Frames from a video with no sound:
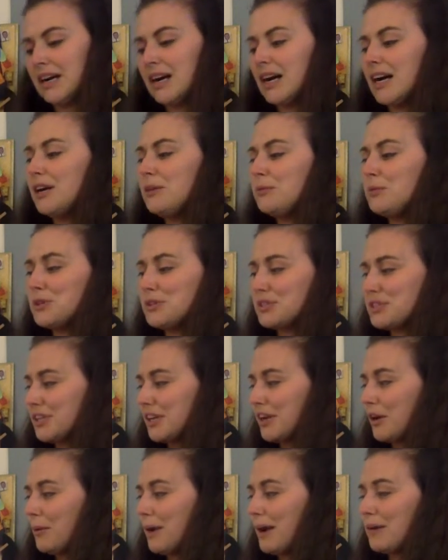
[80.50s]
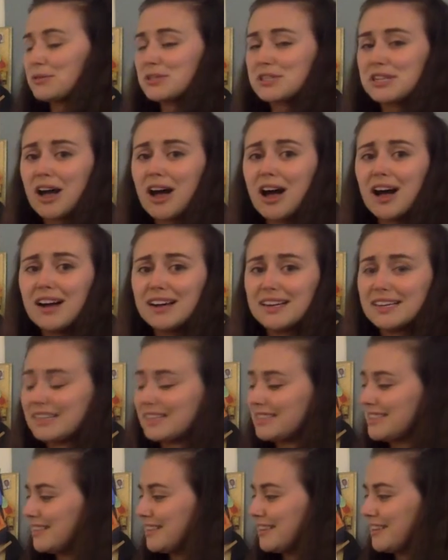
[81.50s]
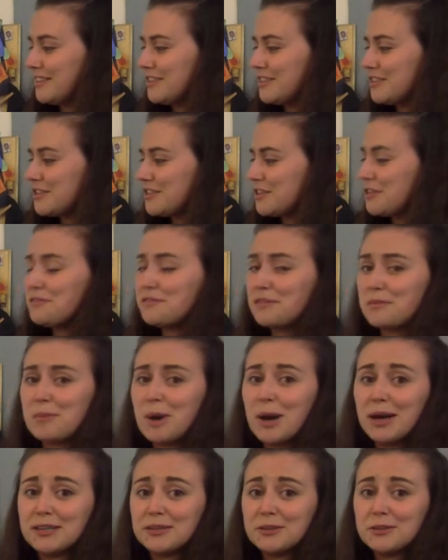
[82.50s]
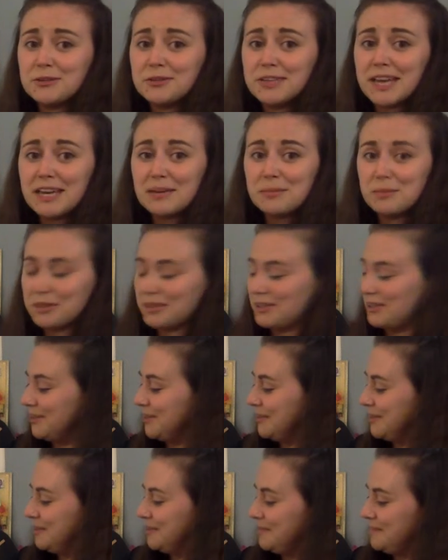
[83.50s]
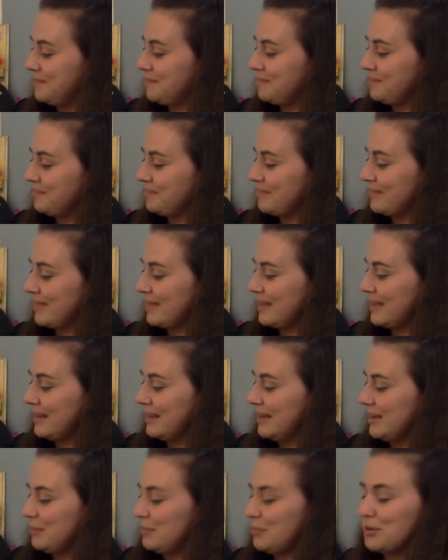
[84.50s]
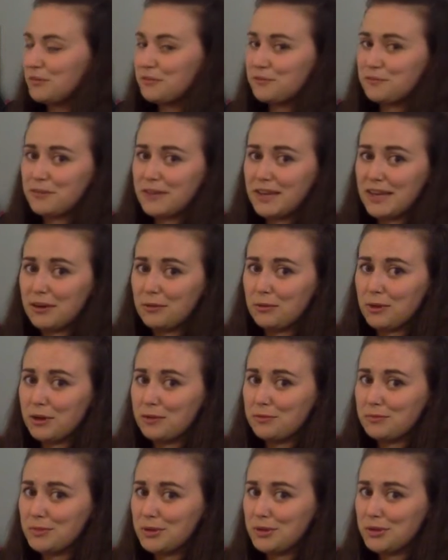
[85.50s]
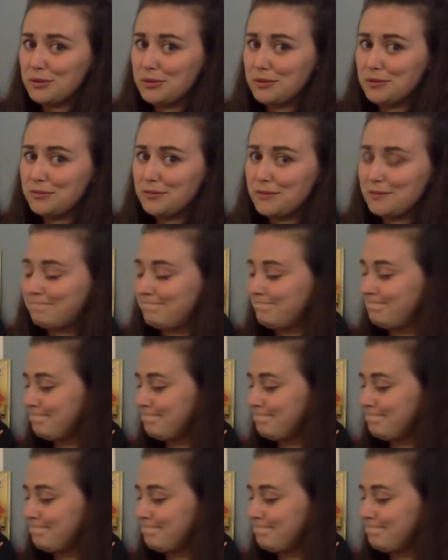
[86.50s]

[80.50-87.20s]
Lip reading: I want to go outside and discover my new neighbourhood, but fear won't move.